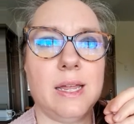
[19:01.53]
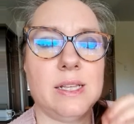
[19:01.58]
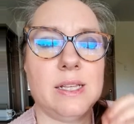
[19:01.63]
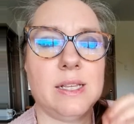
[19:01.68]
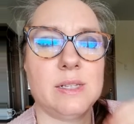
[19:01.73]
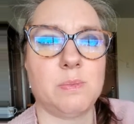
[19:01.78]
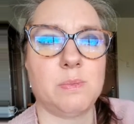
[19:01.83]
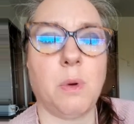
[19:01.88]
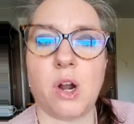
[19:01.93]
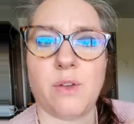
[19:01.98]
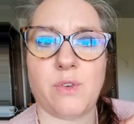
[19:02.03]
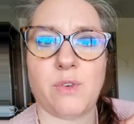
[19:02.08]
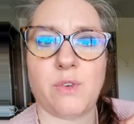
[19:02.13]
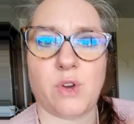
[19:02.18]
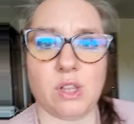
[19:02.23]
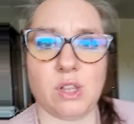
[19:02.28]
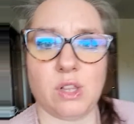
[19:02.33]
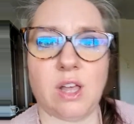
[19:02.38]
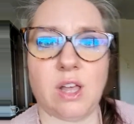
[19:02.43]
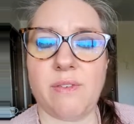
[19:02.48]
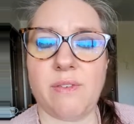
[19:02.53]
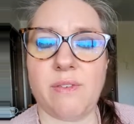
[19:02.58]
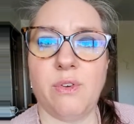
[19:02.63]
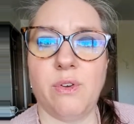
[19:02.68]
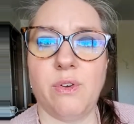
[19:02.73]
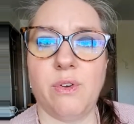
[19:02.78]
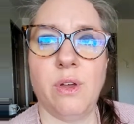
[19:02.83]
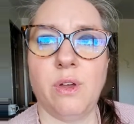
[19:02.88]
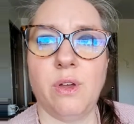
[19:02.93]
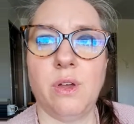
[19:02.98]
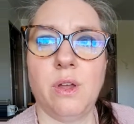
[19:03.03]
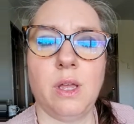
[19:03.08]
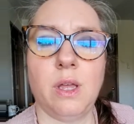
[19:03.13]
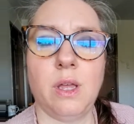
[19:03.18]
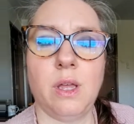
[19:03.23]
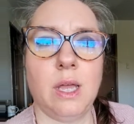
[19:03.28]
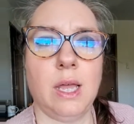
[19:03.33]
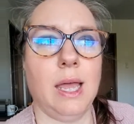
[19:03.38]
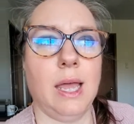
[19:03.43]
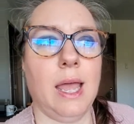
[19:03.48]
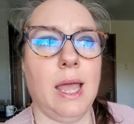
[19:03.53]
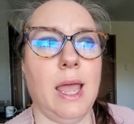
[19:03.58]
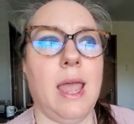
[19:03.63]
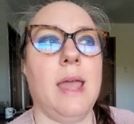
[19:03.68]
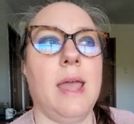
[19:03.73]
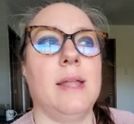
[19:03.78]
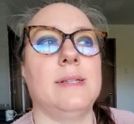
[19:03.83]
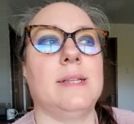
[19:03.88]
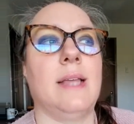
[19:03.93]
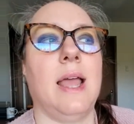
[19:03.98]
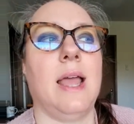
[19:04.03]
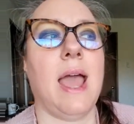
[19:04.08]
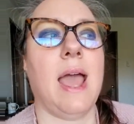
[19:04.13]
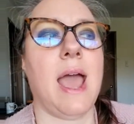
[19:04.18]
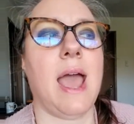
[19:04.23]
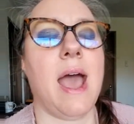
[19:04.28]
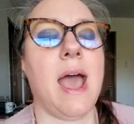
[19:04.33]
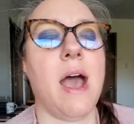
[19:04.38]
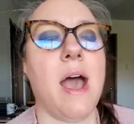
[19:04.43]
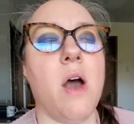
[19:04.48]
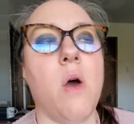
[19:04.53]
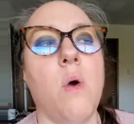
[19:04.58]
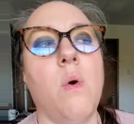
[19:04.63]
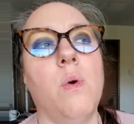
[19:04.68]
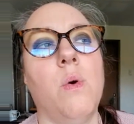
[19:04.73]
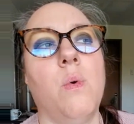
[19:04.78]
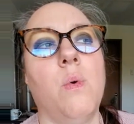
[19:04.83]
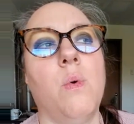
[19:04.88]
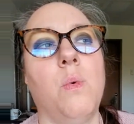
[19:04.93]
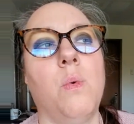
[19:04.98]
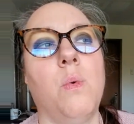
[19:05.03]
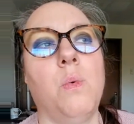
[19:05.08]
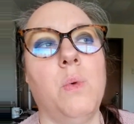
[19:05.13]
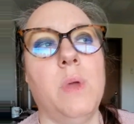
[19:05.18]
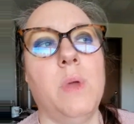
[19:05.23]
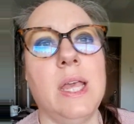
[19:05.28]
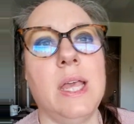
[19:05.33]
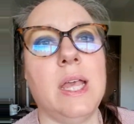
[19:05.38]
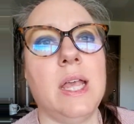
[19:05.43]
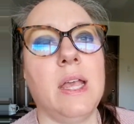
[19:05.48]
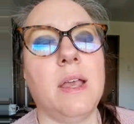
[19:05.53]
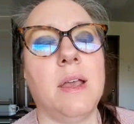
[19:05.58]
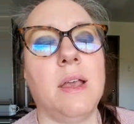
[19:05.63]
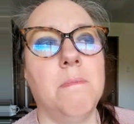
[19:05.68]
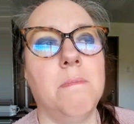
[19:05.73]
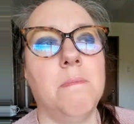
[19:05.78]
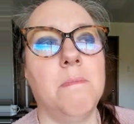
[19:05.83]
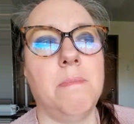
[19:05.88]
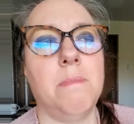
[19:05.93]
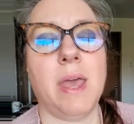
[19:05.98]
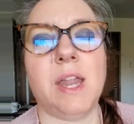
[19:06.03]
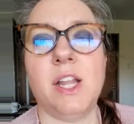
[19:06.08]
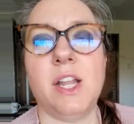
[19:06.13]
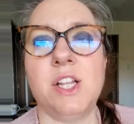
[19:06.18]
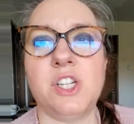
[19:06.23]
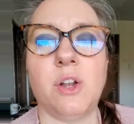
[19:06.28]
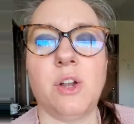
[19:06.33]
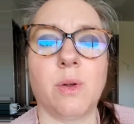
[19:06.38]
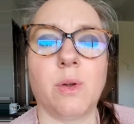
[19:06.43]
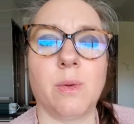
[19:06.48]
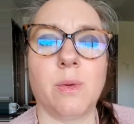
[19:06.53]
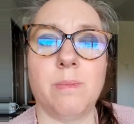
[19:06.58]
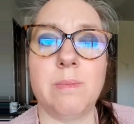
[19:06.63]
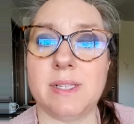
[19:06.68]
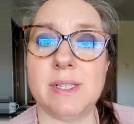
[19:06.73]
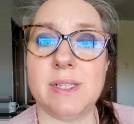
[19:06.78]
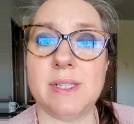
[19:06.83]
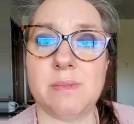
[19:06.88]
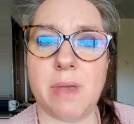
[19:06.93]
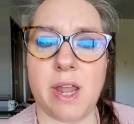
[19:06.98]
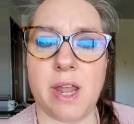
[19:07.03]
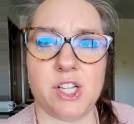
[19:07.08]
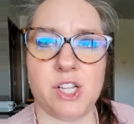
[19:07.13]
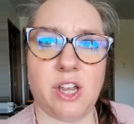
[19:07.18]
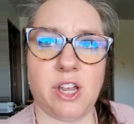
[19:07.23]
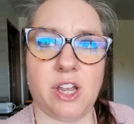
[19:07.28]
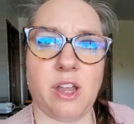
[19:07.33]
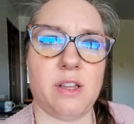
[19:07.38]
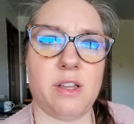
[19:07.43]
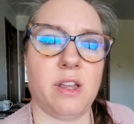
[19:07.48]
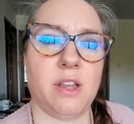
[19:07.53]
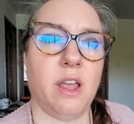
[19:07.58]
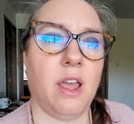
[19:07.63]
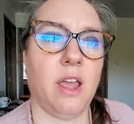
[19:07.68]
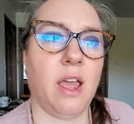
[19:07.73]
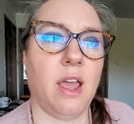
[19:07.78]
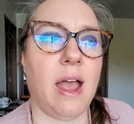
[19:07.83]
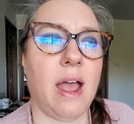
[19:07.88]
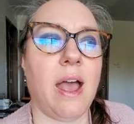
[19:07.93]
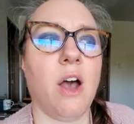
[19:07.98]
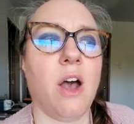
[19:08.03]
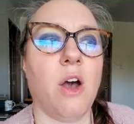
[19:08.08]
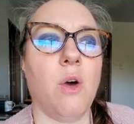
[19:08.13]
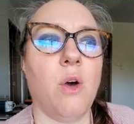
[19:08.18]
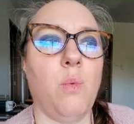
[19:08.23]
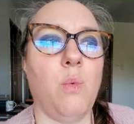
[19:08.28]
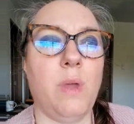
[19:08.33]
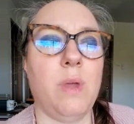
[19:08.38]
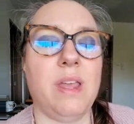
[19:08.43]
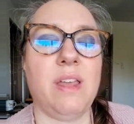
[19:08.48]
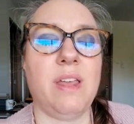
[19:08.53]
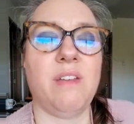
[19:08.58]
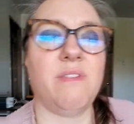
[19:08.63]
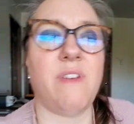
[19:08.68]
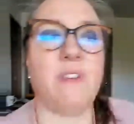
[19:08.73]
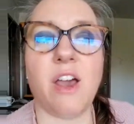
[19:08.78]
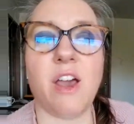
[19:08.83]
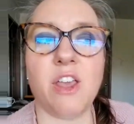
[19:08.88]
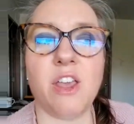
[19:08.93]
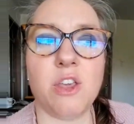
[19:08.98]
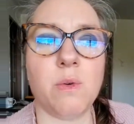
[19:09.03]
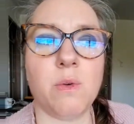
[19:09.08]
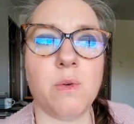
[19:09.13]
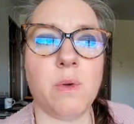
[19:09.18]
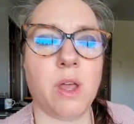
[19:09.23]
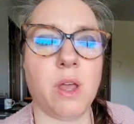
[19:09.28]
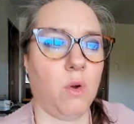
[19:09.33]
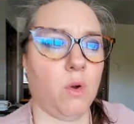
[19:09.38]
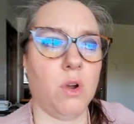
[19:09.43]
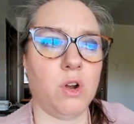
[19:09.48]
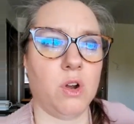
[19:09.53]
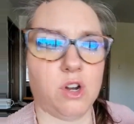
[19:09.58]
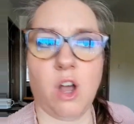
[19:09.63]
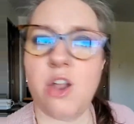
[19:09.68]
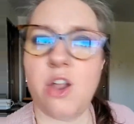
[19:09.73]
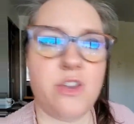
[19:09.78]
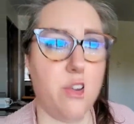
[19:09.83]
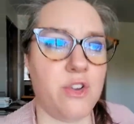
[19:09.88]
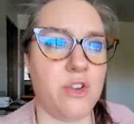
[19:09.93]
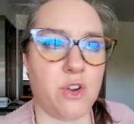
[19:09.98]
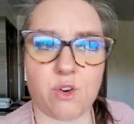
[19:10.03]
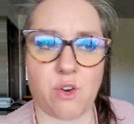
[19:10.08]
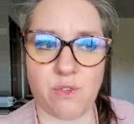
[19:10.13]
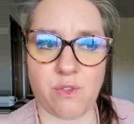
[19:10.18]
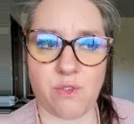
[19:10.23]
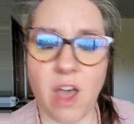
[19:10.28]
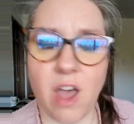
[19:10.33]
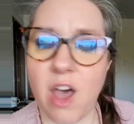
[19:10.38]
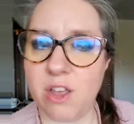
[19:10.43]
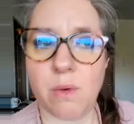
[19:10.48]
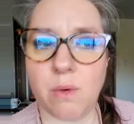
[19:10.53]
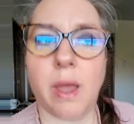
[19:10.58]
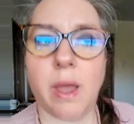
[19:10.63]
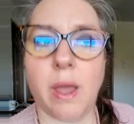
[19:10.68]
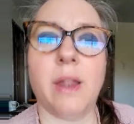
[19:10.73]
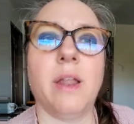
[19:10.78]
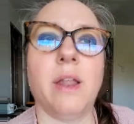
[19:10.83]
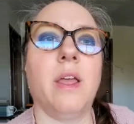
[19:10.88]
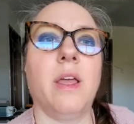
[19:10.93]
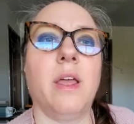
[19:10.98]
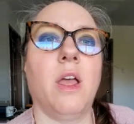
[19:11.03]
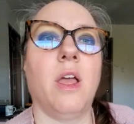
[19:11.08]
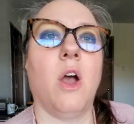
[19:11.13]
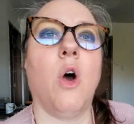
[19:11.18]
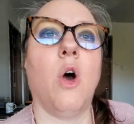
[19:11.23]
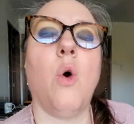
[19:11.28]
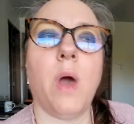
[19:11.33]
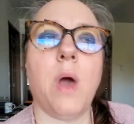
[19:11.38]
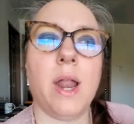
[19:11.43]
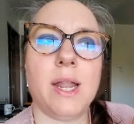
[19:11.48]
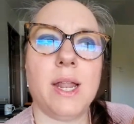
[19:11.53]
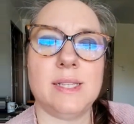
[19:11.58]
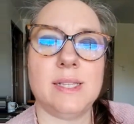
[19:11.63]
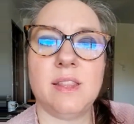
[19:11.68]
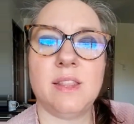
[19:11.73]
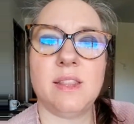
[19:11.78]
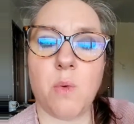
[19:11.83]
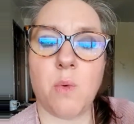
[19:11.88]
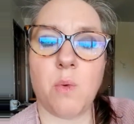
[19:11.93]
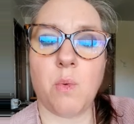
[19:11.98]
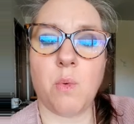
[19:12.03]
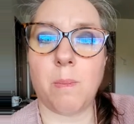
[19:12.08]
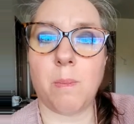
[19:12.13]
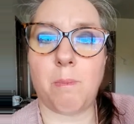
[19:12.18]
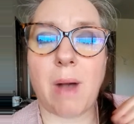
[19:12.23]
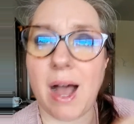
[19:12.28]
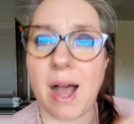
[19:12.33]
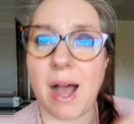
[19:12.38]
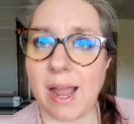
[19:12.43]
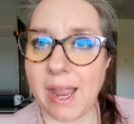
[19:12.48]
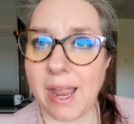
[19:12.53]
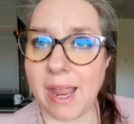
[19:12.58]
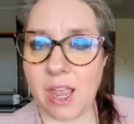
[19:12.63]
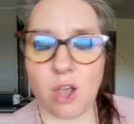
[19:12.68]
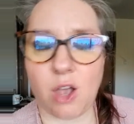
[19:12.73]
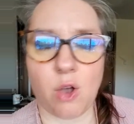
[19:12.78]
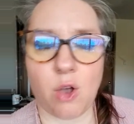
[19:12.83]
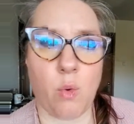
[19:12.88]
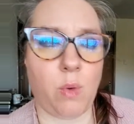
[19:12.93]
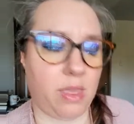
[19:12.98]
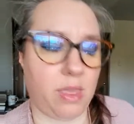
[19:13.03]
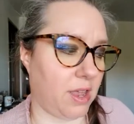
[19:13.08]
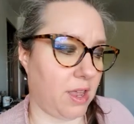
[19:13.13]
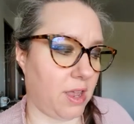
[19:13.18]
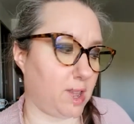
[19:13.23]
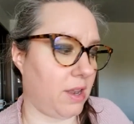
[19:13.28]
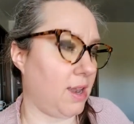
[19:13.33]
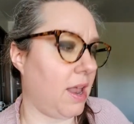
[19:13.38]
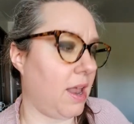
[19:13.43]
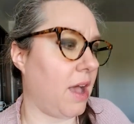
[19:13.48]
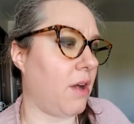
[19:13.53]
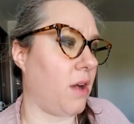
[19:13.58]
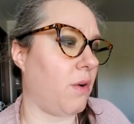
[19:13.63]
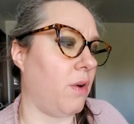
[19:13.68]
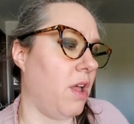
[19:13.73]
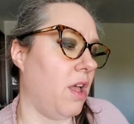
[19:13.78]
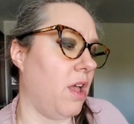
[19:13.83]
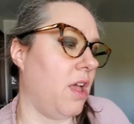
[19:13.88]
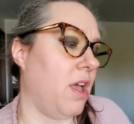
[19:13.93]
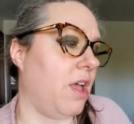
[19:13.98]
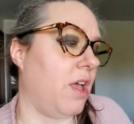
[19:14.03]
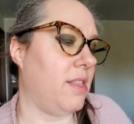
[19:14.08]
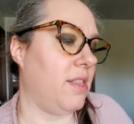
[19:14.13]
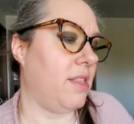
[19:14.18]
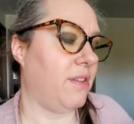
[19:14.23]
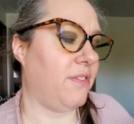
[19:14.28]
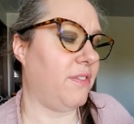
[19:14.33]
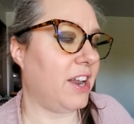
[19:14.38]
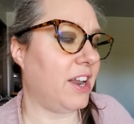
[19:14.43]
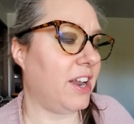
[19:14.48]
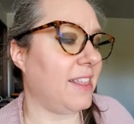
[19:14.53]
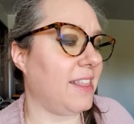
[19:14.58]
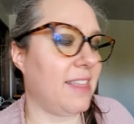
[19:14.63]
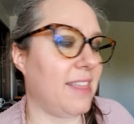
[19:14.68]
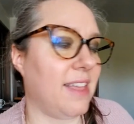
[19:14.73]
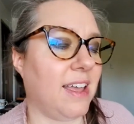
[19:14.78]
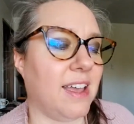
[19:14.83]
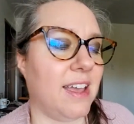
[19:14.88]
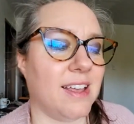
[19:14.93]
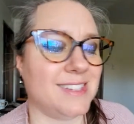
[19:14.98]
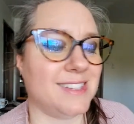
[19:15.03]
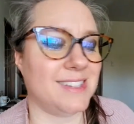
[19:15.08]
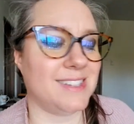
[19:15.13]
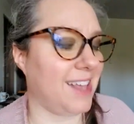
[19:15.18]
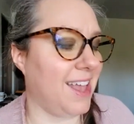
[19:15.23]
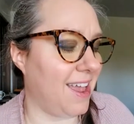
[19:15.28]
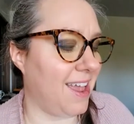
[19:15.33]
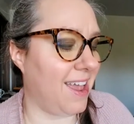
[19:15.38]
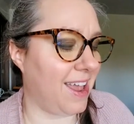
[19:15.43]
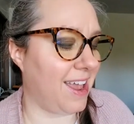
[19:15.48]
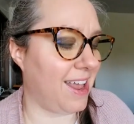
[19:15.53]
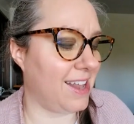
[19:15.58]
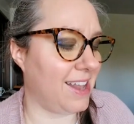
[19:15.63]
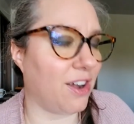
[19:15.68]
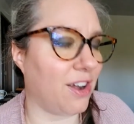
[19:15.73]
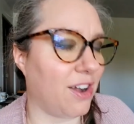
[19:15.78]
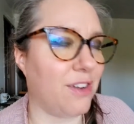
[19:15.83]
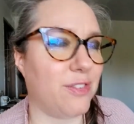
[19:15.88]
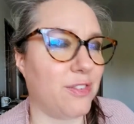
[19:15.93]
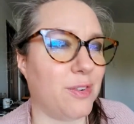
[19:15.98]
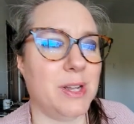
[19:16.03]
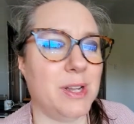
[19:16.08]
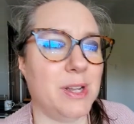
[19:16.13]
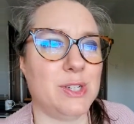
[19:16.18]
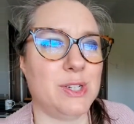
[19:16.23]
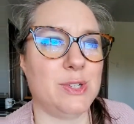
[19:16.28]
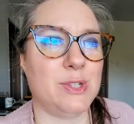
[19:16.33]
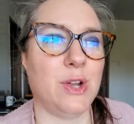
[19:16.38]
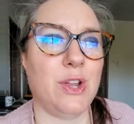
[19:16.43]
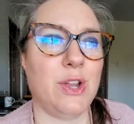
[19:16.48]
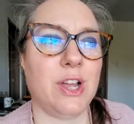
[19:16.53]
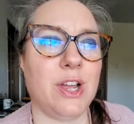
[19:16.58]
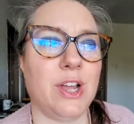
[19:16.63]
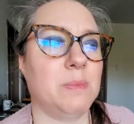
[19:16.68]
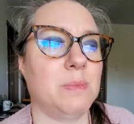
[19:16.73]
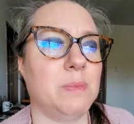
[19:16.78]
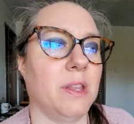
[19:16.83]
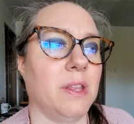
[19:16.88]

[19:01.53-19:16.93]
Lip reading: part of our life, and how we manage it or mismanage it, how we value it or undervalue it. What is it that we're buying with it? Now, the funny thing is it's hard for me to show you guys, but